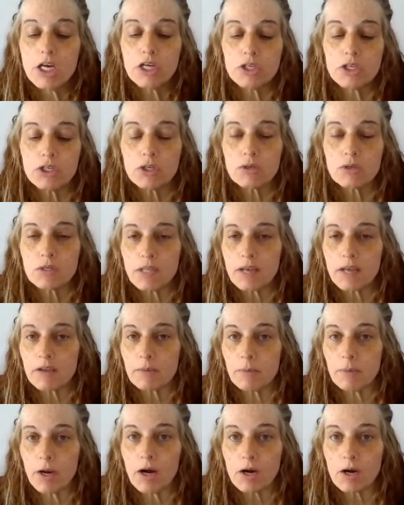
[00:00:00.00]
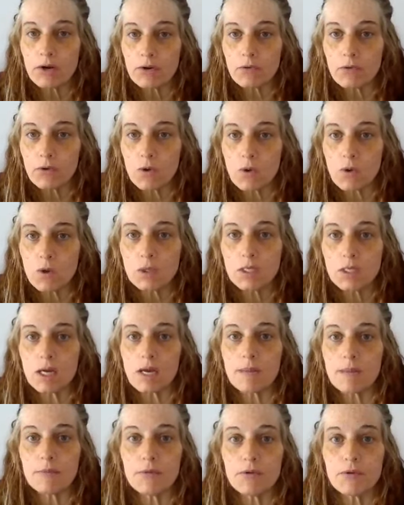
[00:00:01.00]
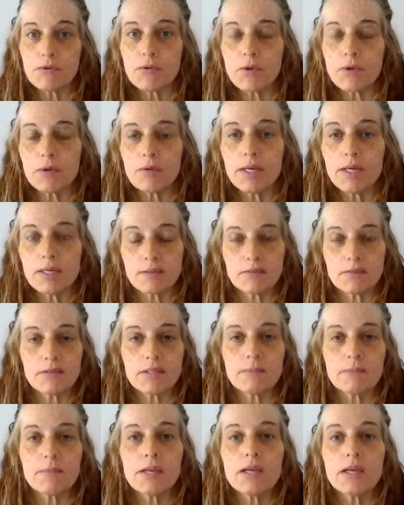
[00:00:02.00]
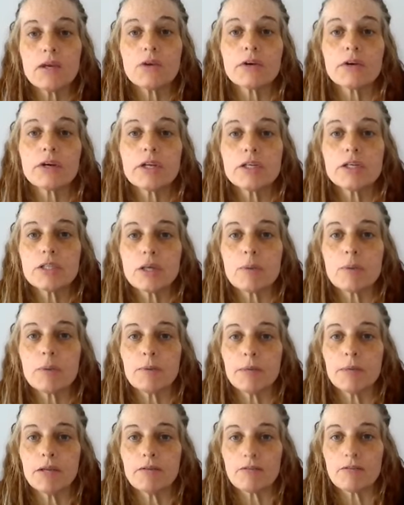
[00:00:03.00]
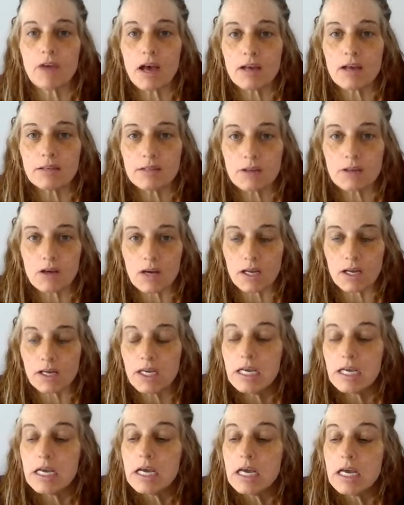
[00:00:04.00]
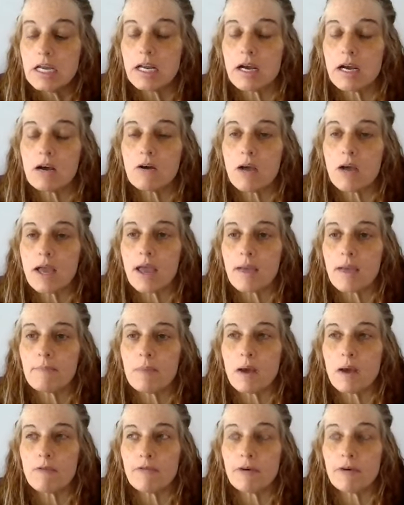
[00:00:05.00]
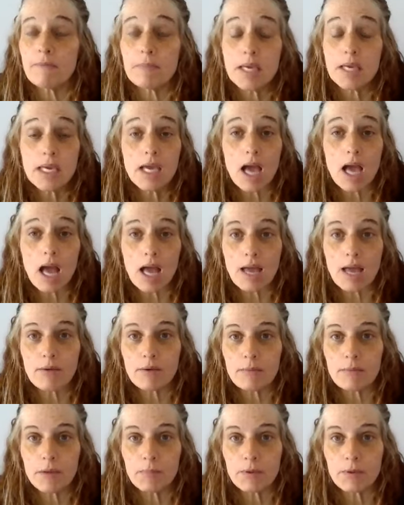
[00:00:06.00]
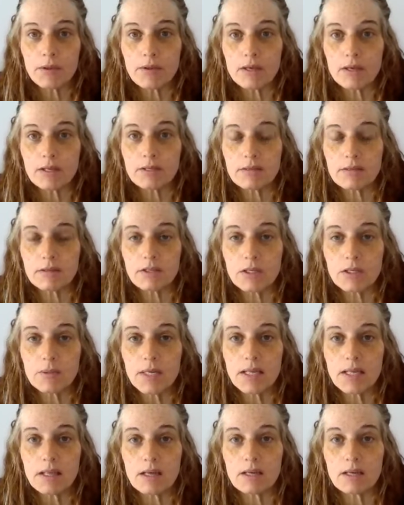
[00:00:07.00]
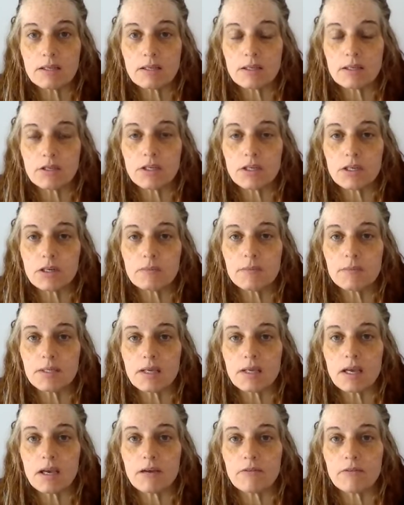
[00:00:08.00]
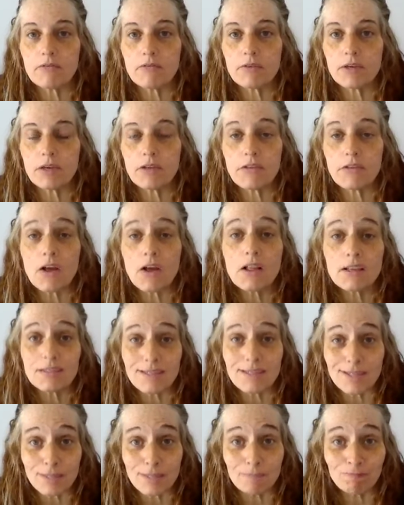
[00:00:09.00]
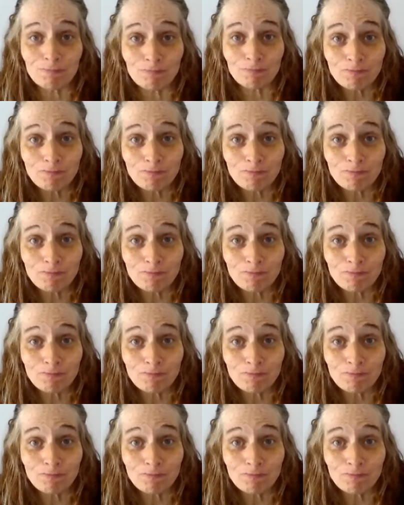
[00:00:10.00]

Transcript: choose either part or the whole time of the three weeks of something you're going to dopamine fast on. Now, um, for me, I remember this doing this in terms of Catholicism